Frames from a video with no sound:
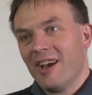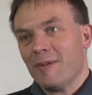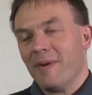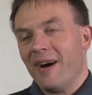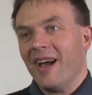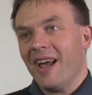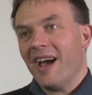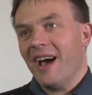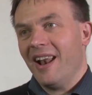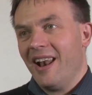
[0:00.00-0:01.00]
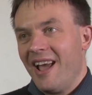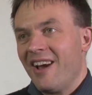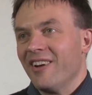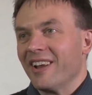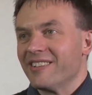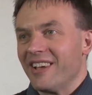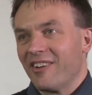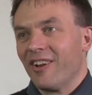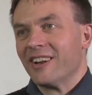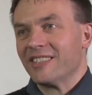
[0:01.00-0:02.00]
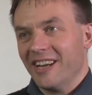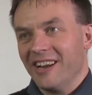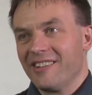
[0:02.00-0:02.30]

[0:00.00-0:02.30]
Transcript: by allowing technology